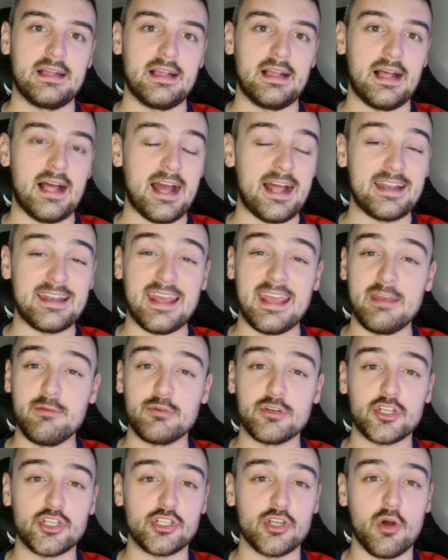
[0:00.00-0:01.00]
And he
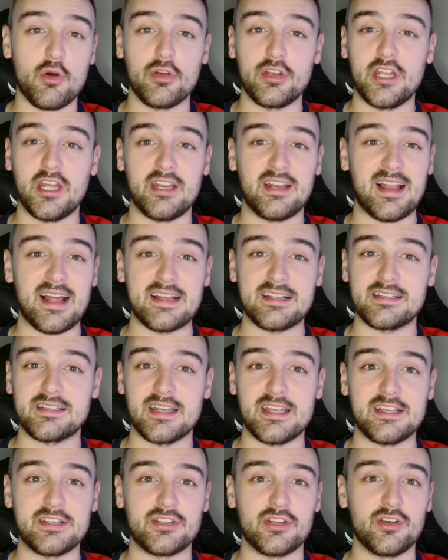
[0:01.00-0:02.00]
was shining last
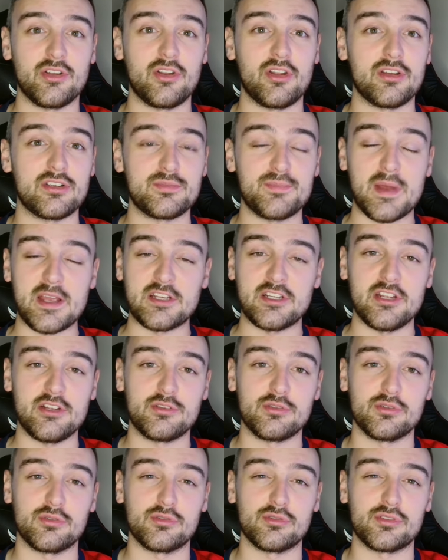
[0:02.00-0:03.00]
season, especially
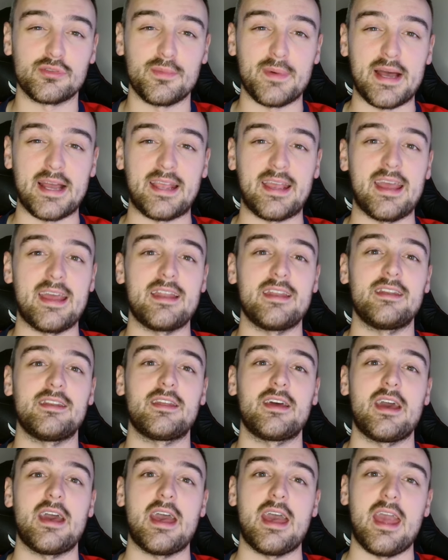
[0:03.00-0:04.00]
towards the back end.
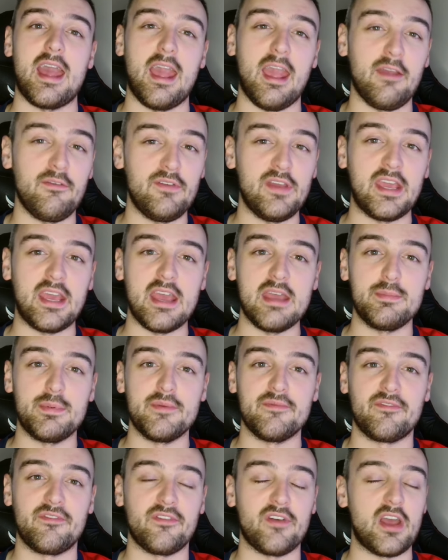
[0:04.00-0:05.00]
If you keep
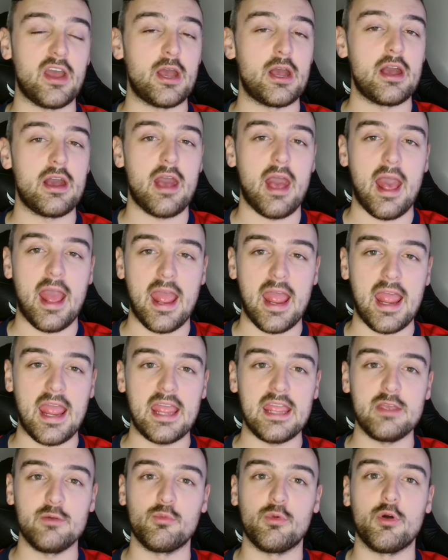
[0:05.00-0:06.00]
him fit,
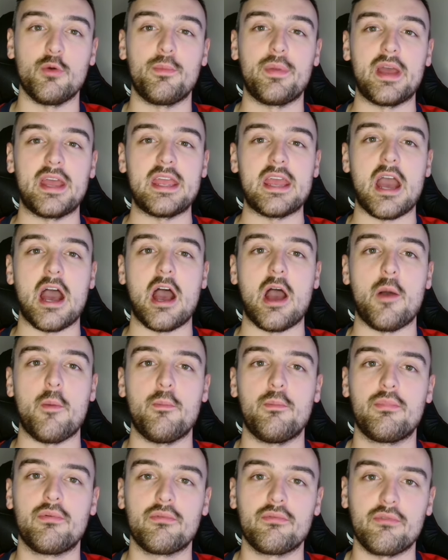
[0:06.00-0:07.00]
he will be a
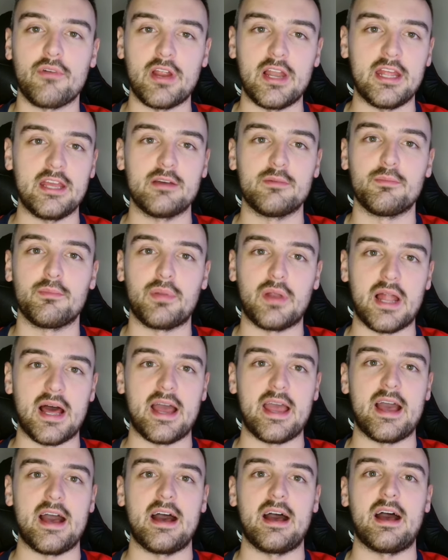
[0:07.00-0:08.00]
brilliant
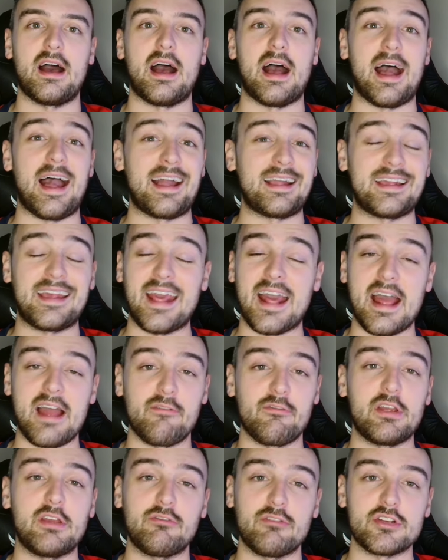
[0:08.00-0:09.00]
player and
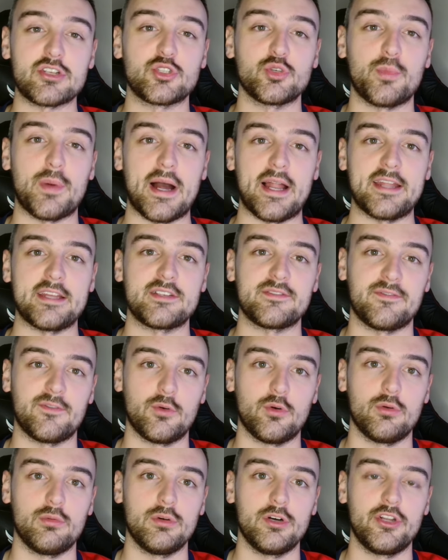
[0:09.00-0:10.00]
carry Crystal Palace
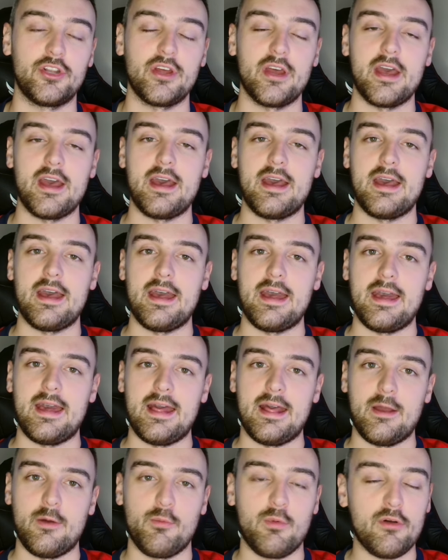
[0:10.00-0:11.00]
forward.
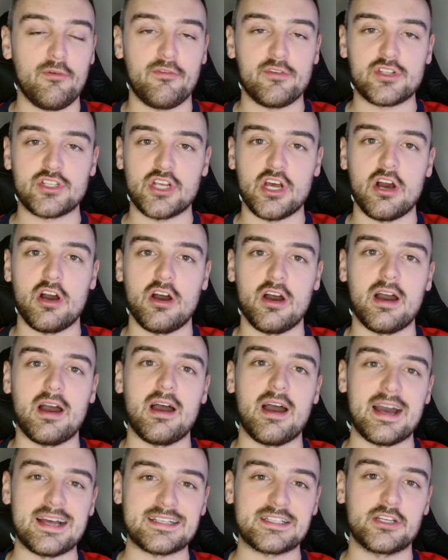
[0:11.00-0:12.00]
Wilfried
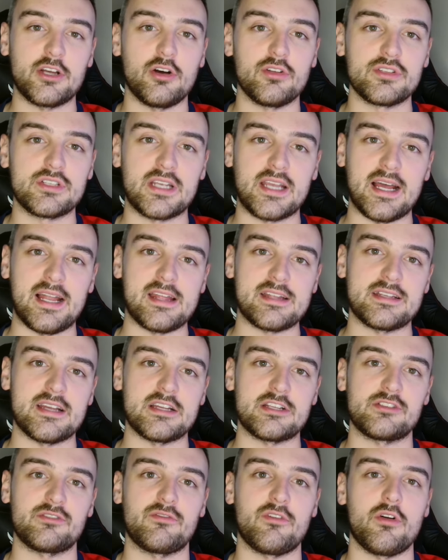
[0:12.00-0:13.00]
Zaha has gone to
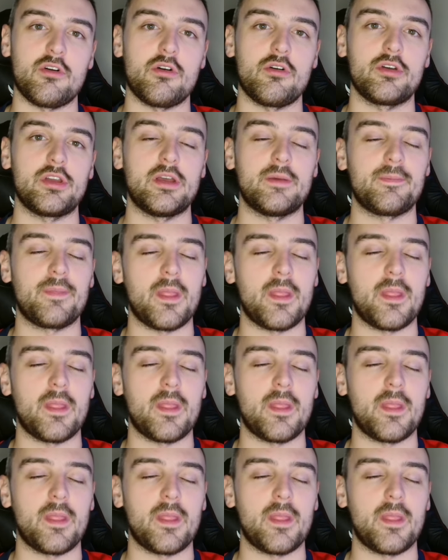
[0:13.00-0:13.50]
Galatasaray.